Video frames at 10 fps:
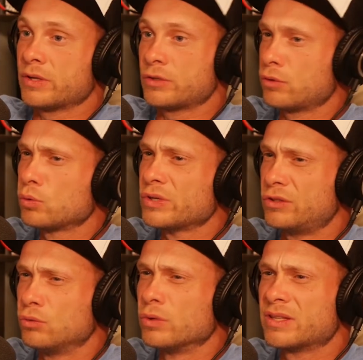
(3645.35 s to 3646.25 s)
Because you're
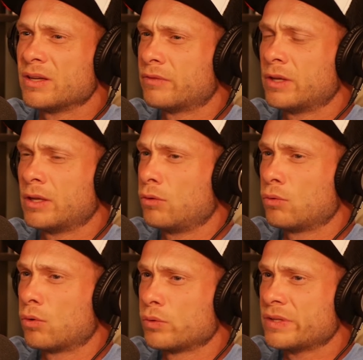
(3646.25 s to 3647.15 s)
always doing something and
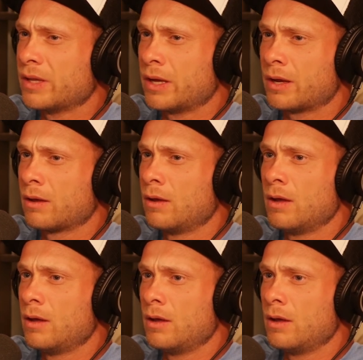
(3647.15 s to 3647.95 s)
you're always like